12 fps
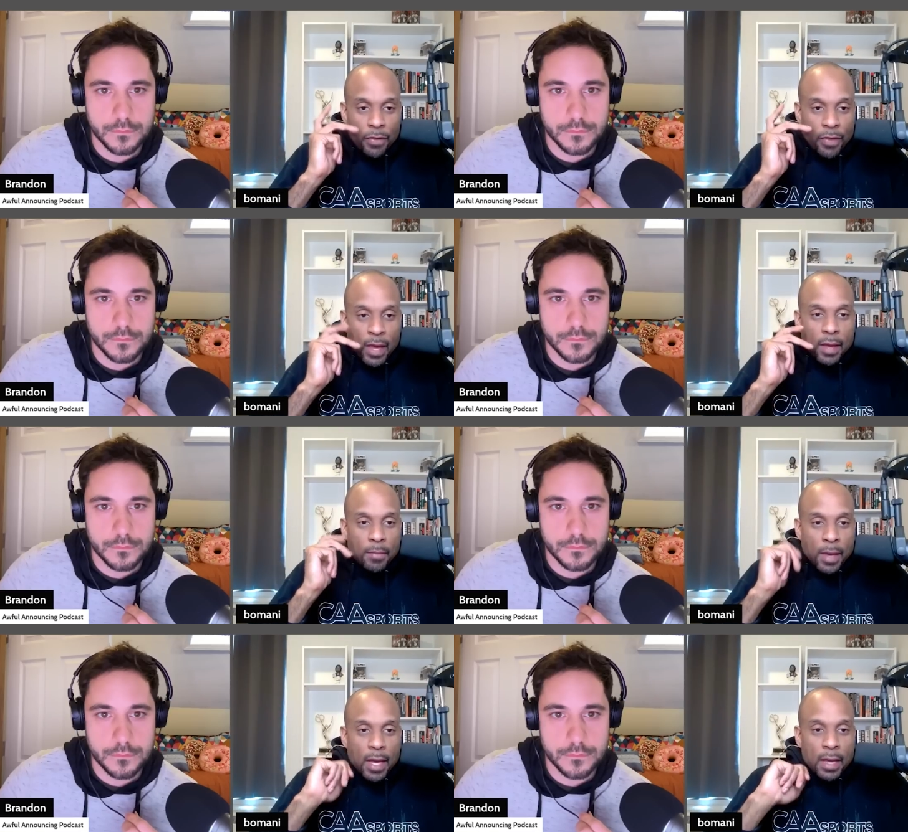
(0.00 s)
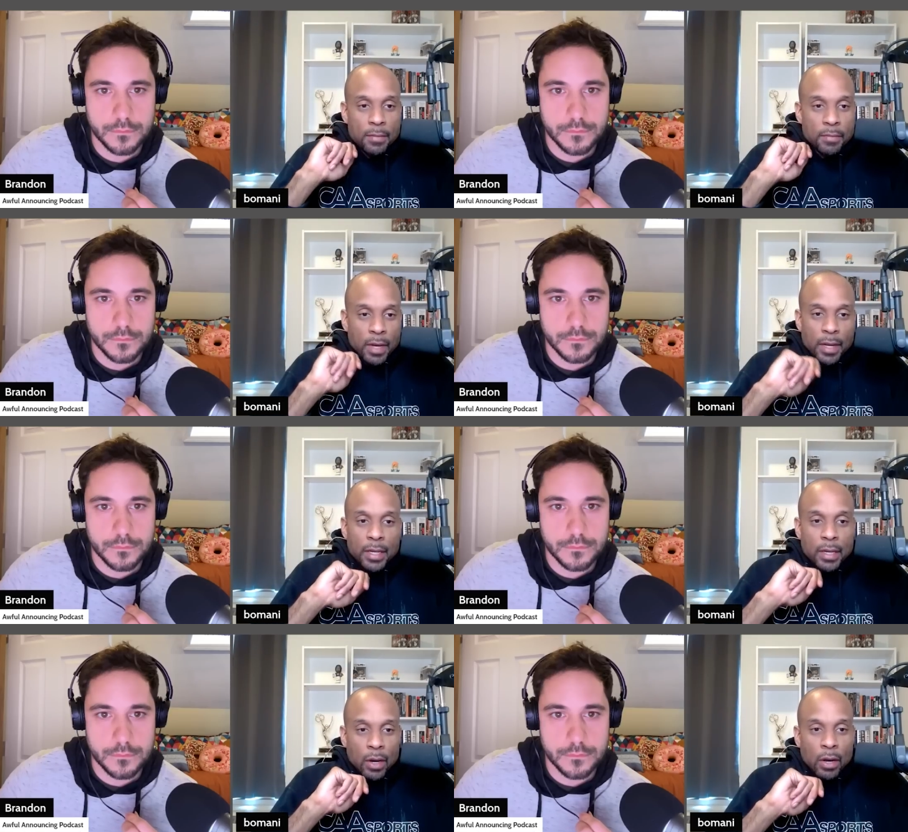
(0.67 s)
Speaker 1: They made
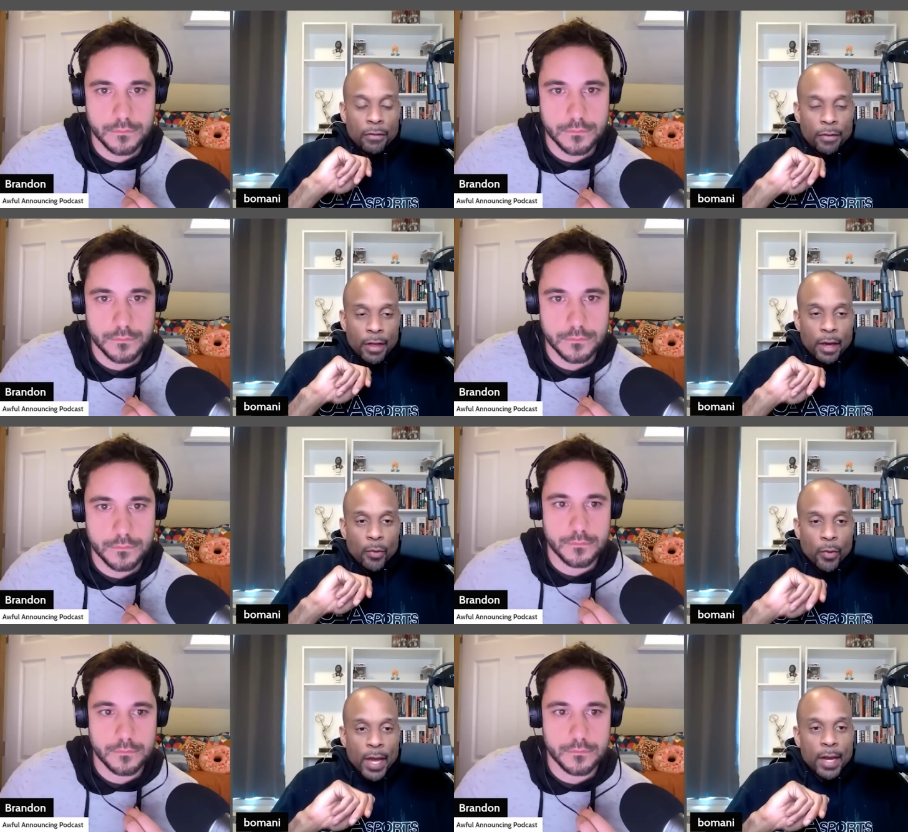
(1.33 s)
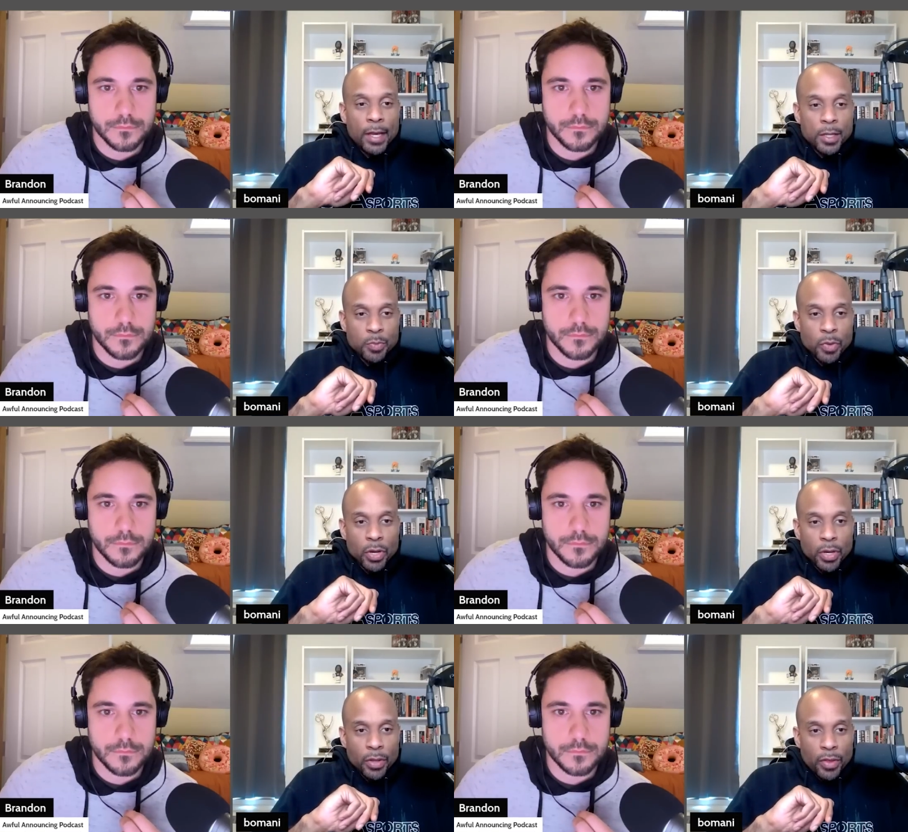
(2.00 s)
money off of that ratings book.